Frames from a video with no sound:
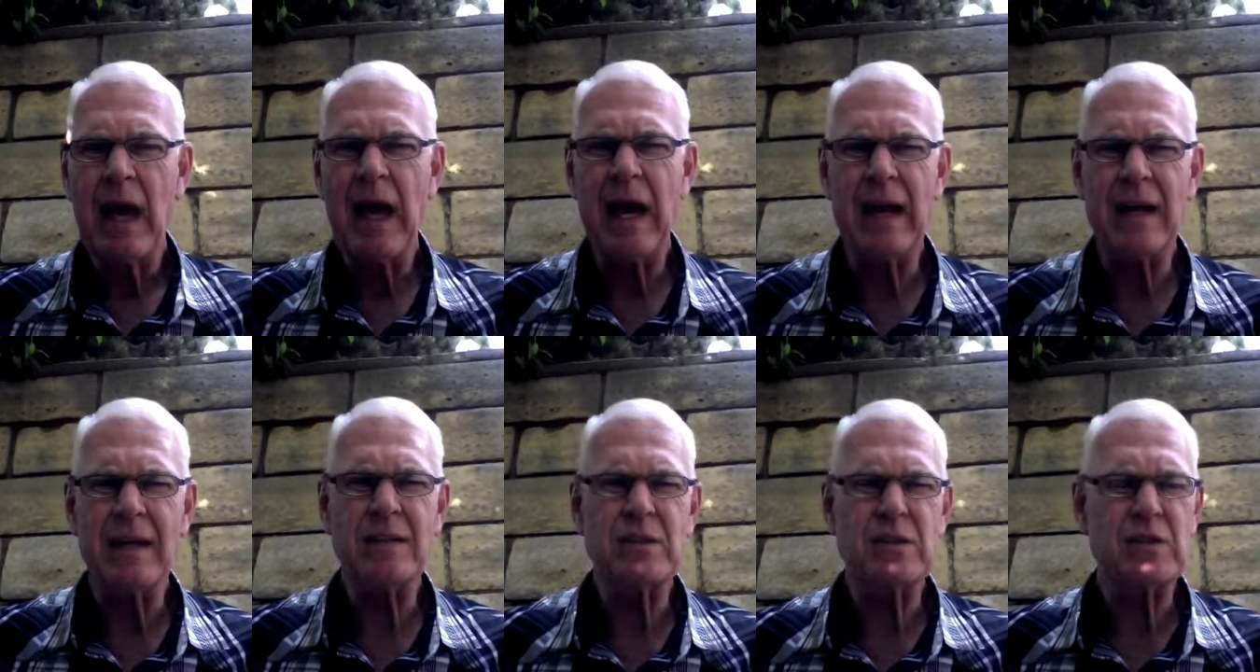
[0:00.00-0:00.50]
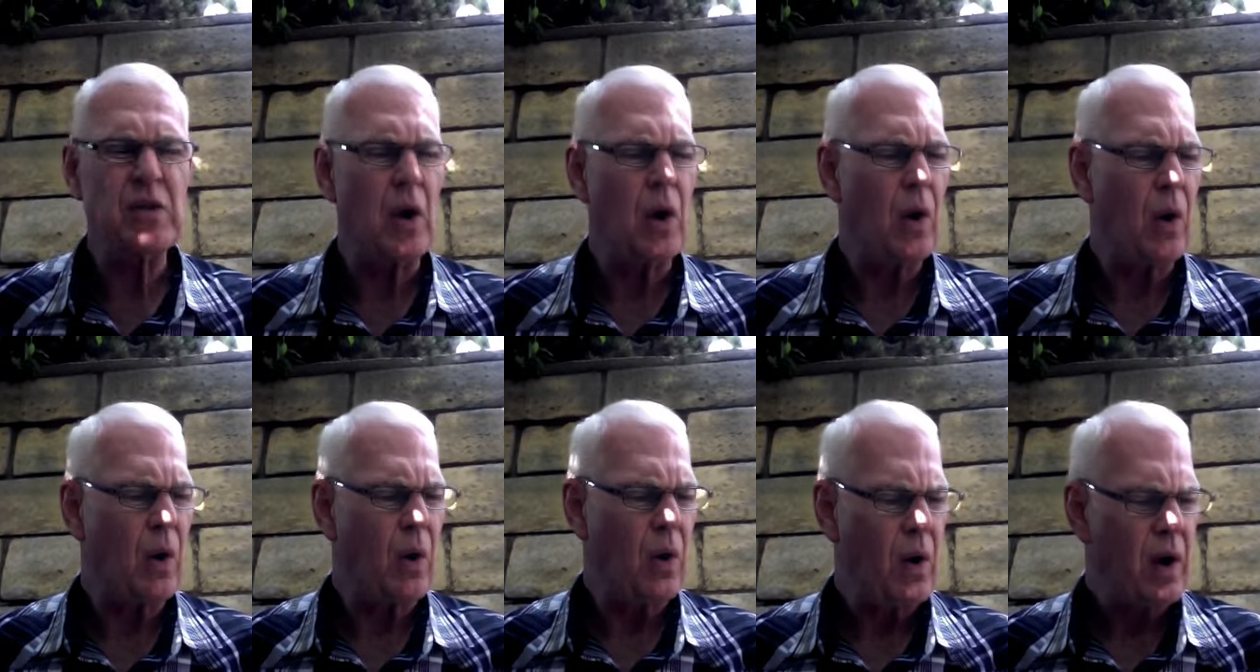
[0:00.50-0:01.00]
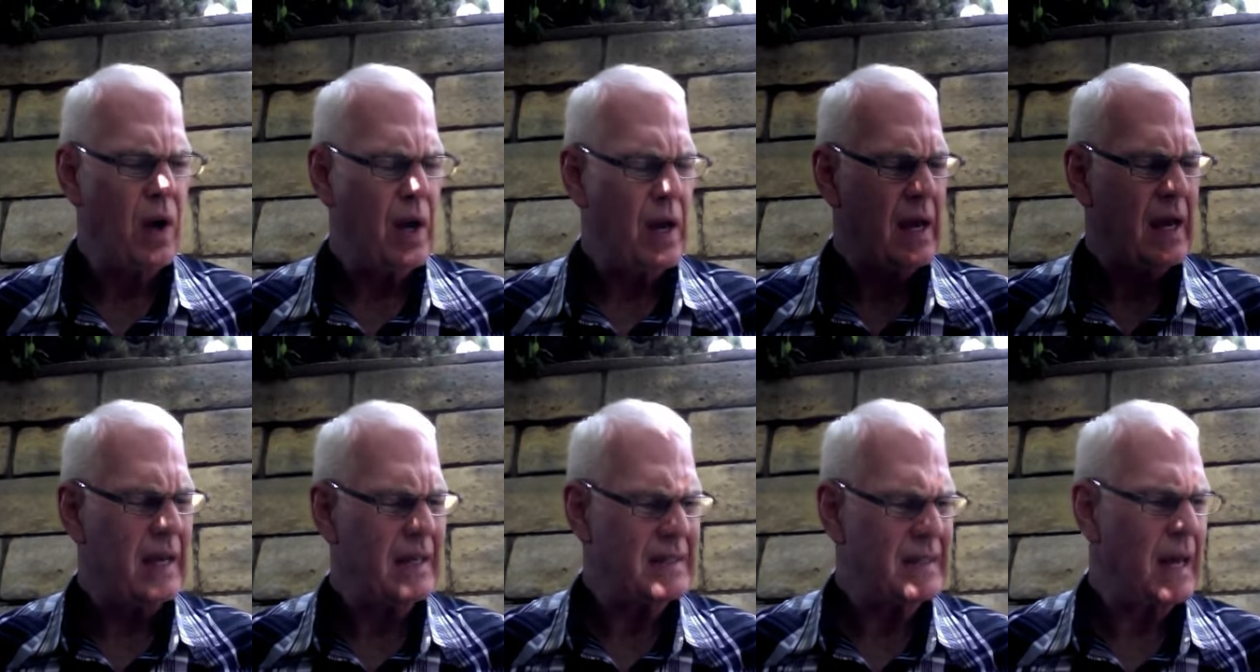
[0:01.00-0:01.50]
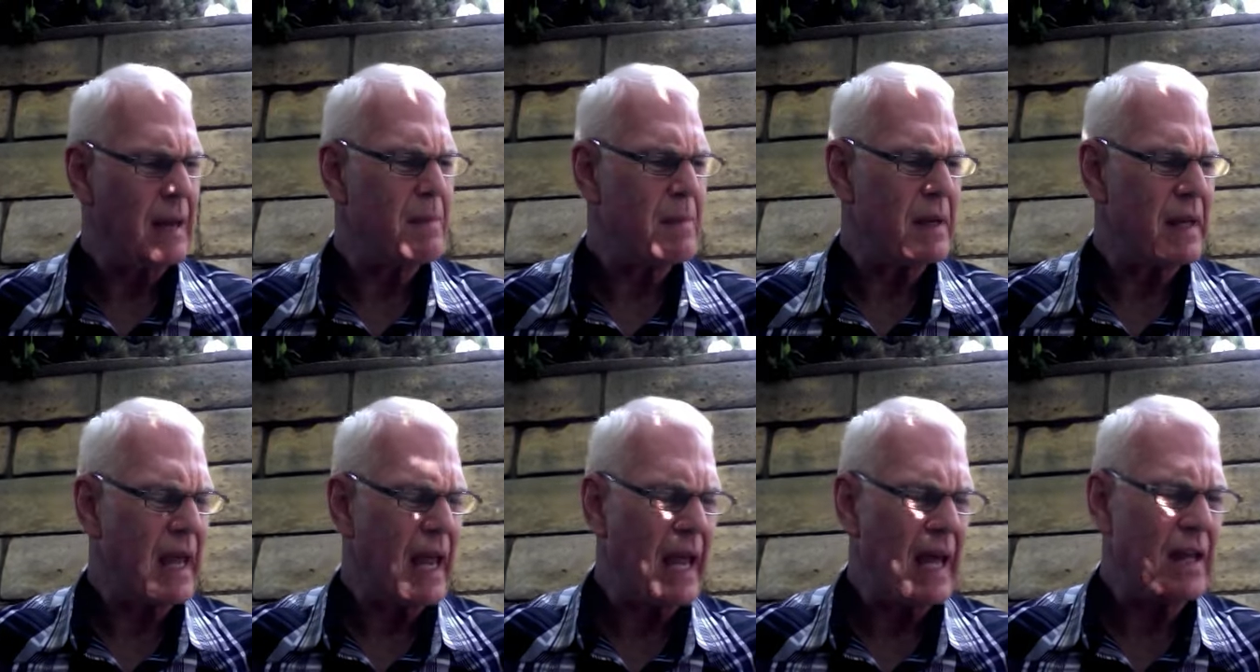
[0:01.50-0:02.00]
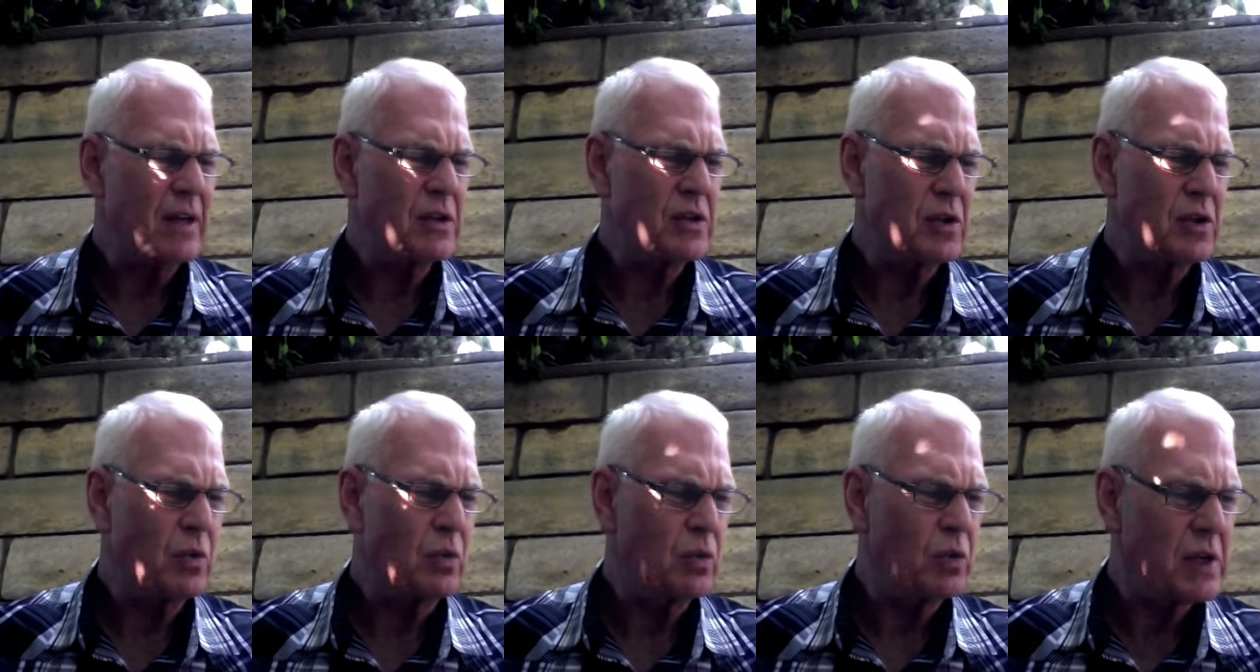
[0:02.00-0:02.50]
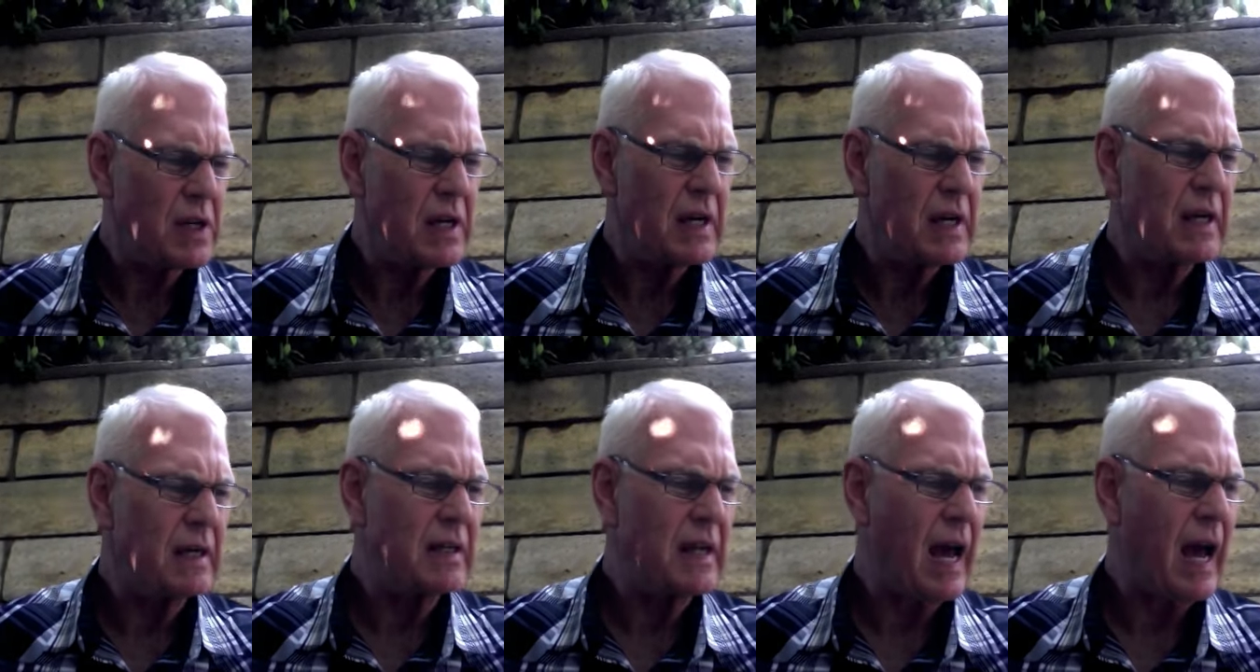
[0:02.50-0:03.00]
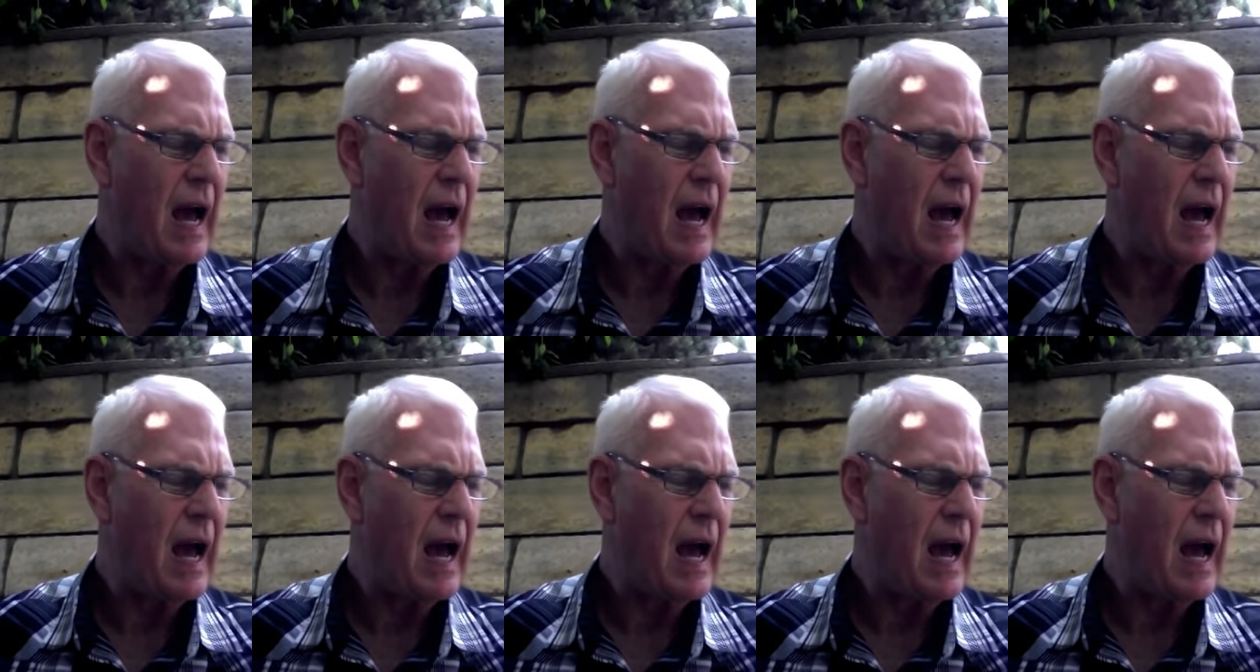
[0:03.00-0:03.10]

And so as I began to read,